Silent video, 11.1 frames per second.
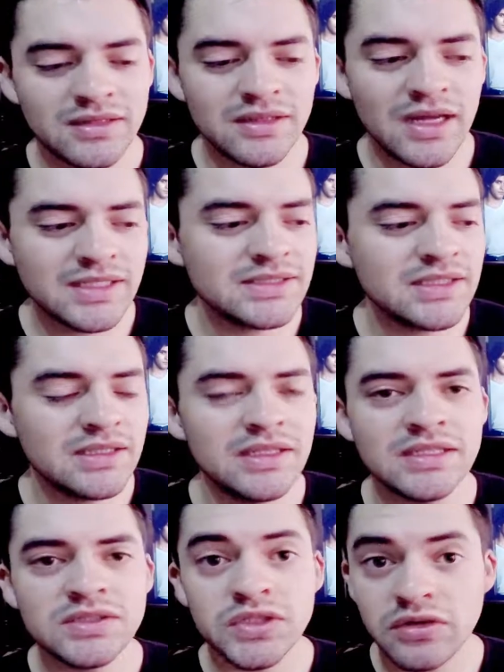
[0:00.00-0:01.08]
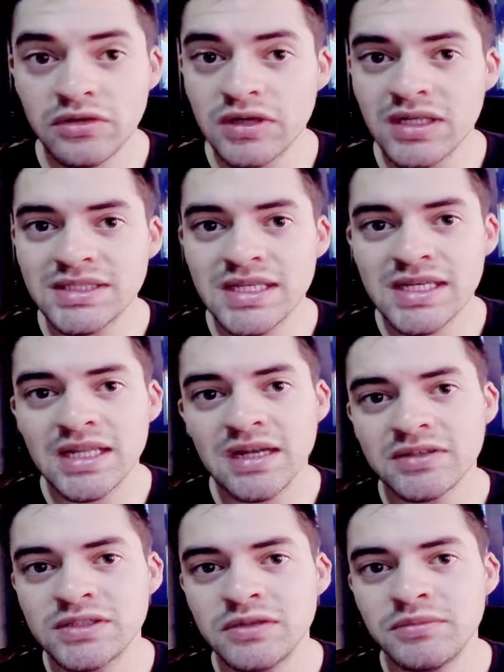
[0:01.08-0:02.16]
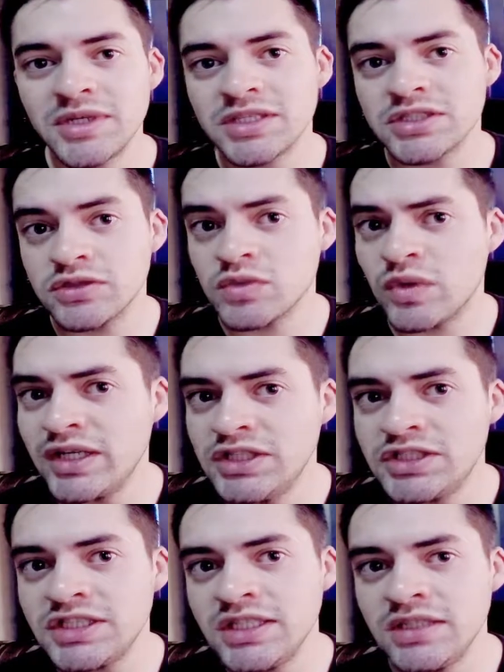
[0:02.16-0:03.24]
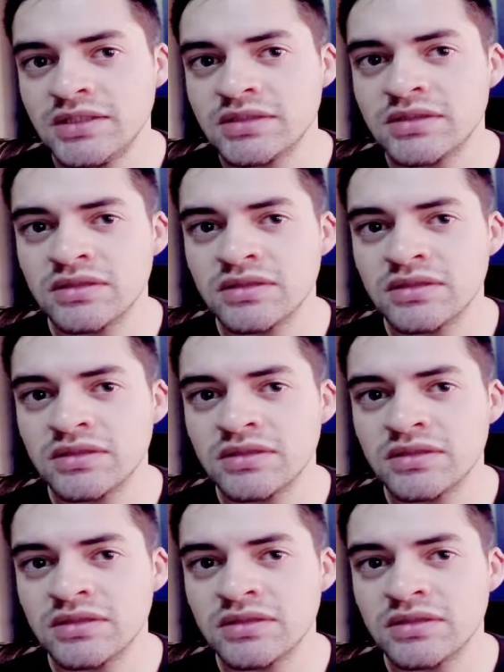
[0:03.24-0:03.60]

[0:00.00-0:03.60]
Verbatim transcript: I seen this girl got taken out too because she was wearing jeans.